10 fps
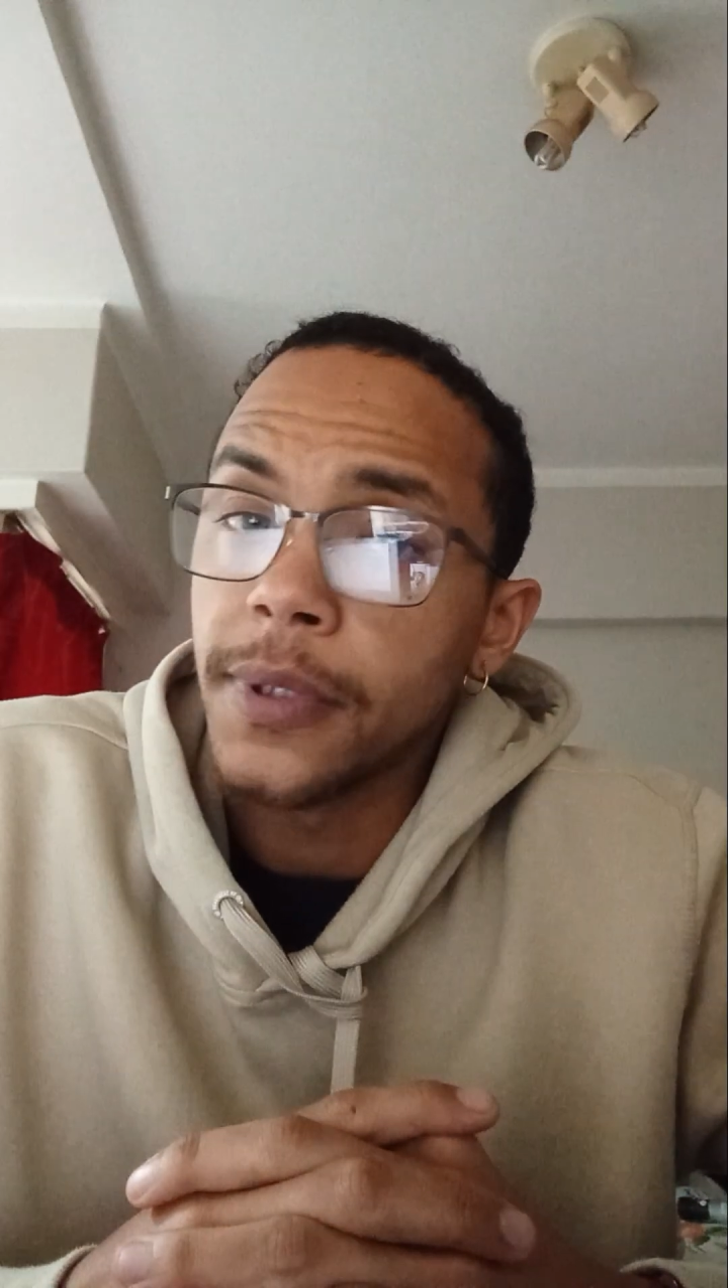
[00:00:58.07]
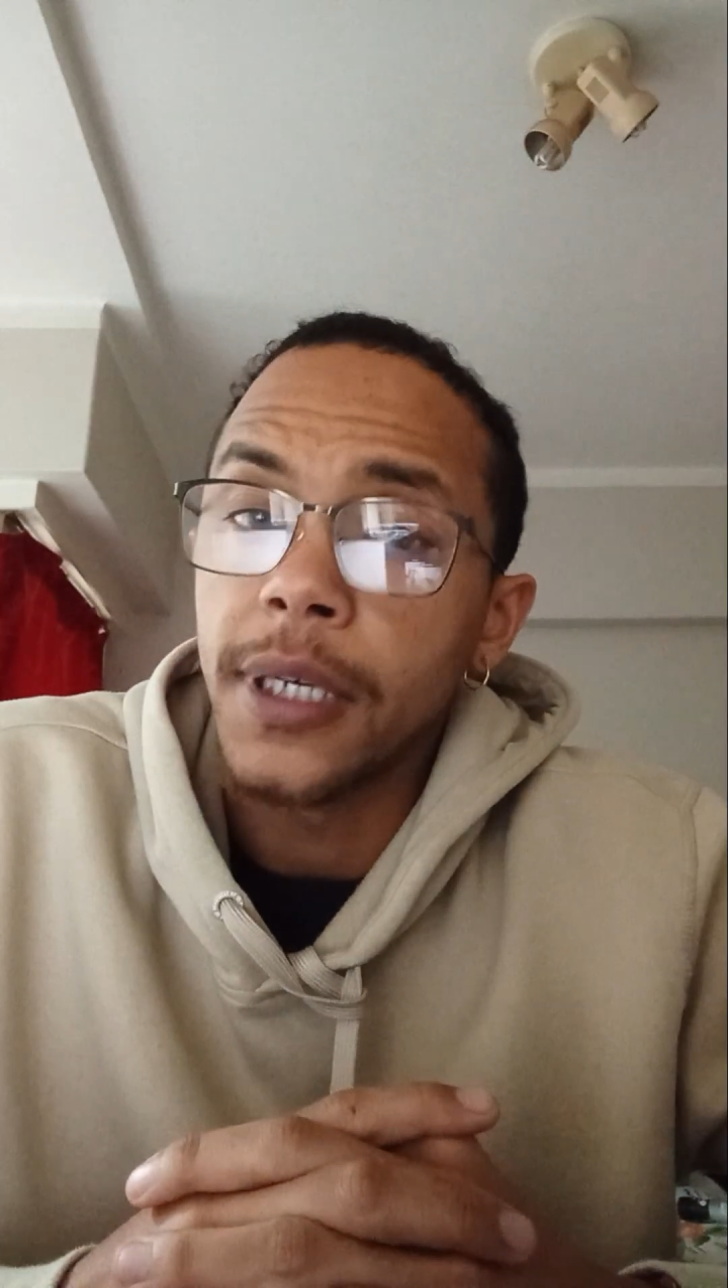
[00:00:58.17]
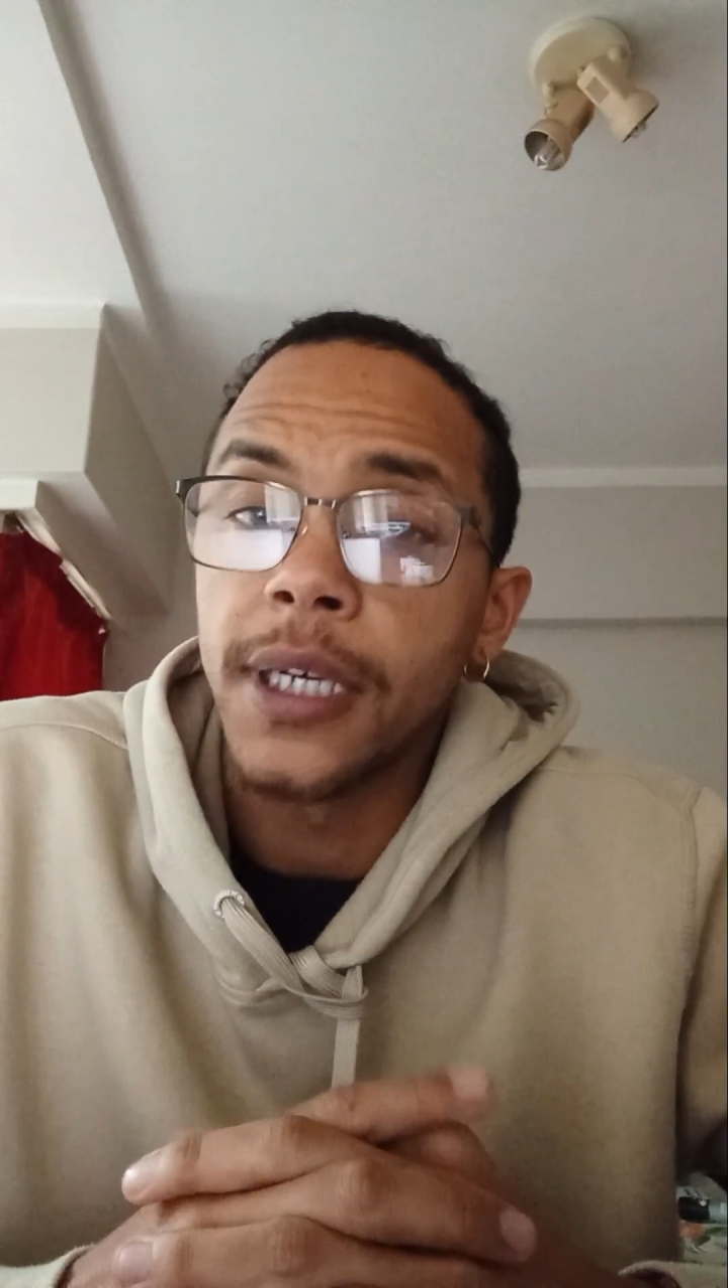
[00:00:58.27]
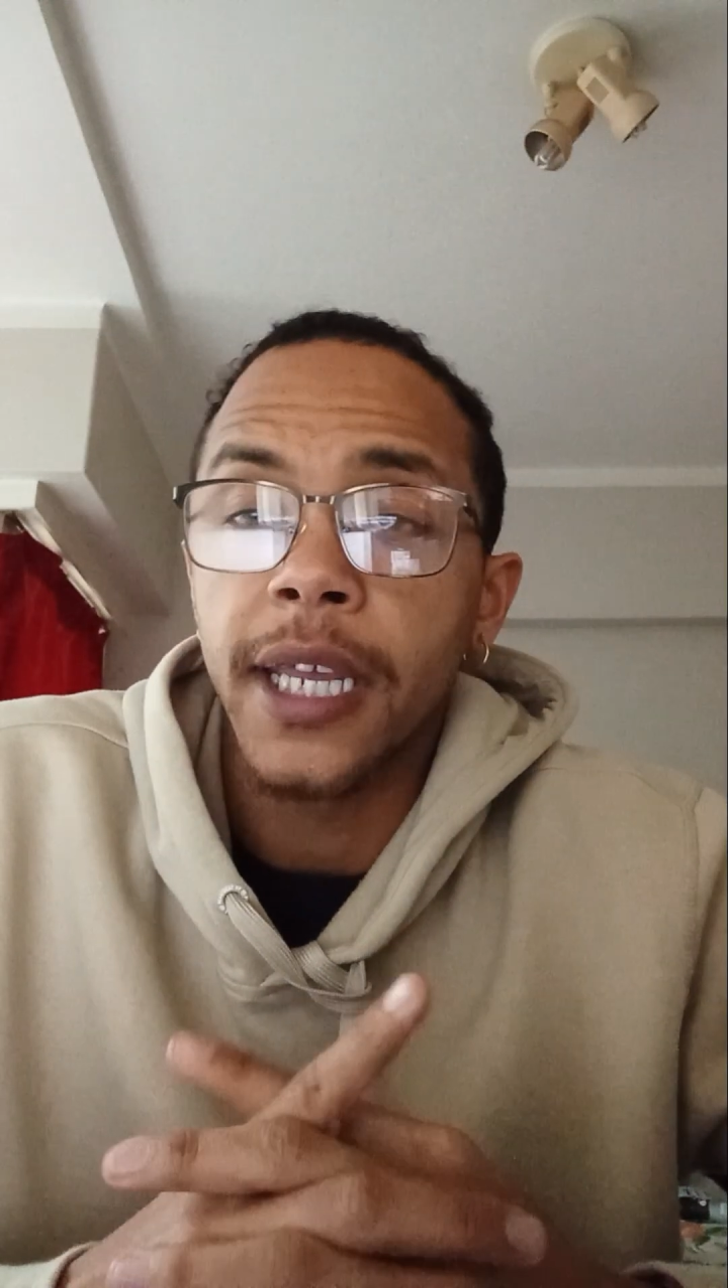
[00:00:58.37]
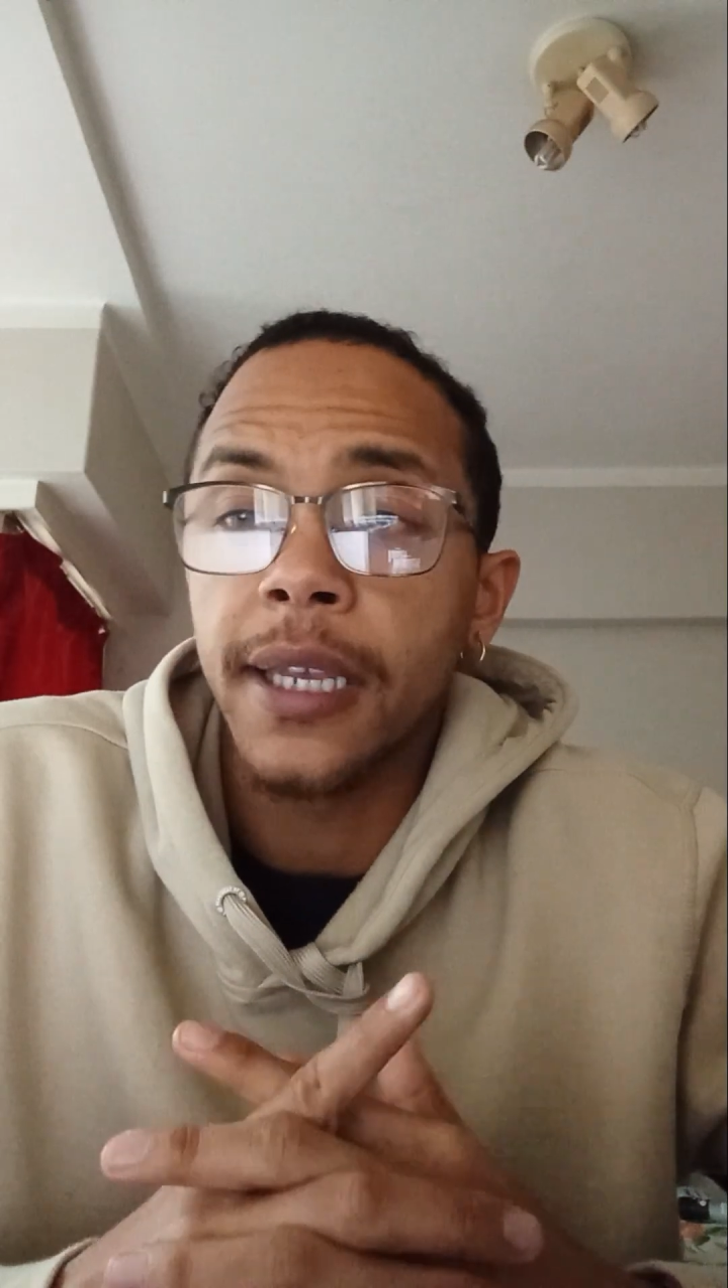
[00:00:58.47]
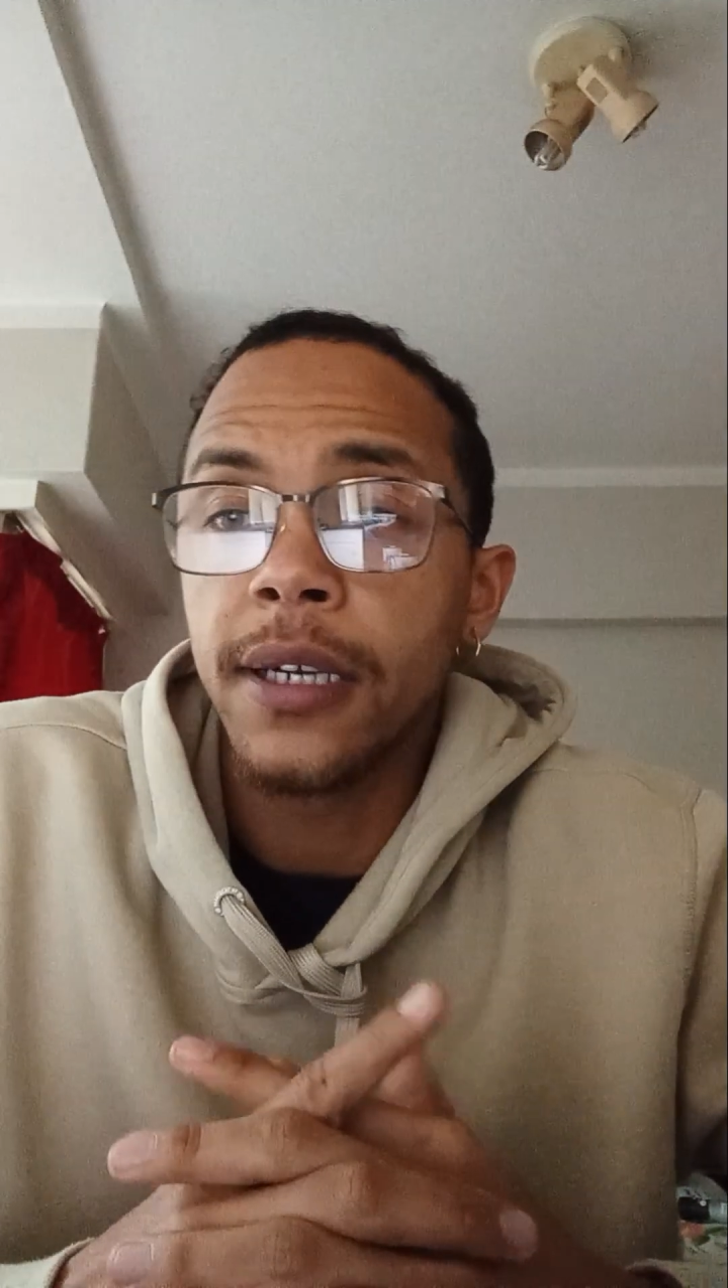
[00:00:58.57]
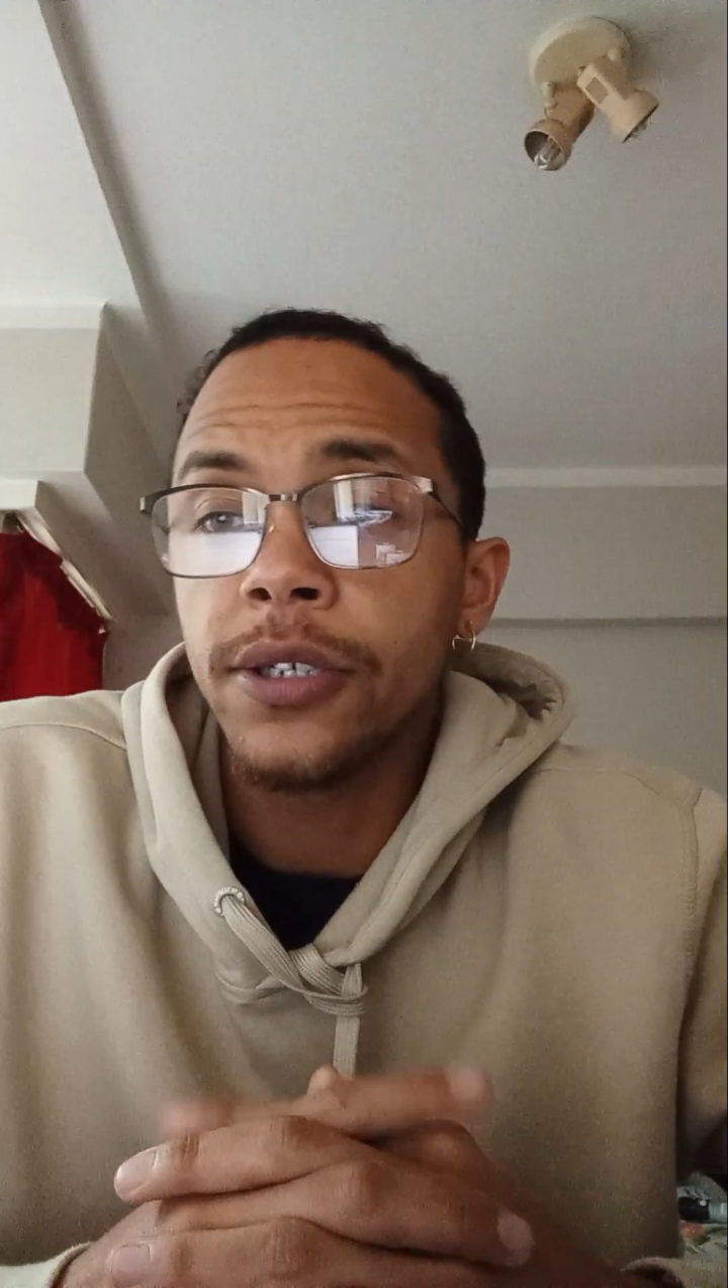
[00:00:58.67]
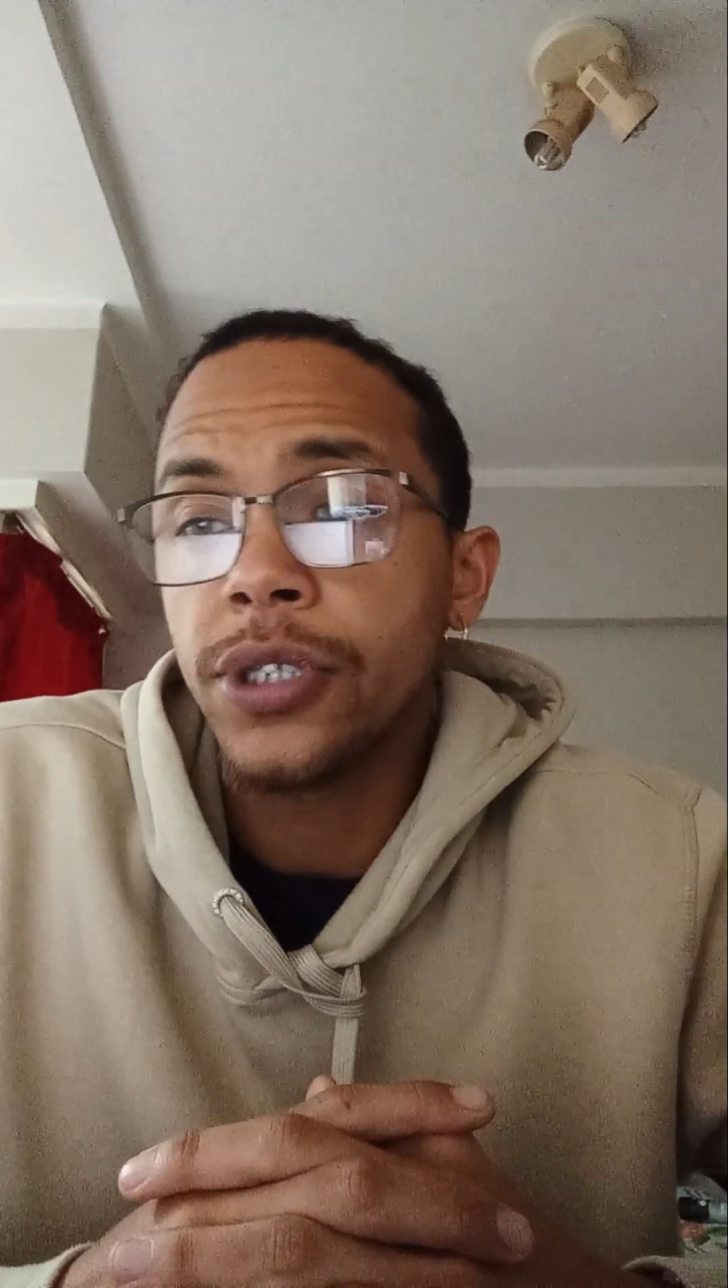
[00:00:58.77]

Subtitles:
A regular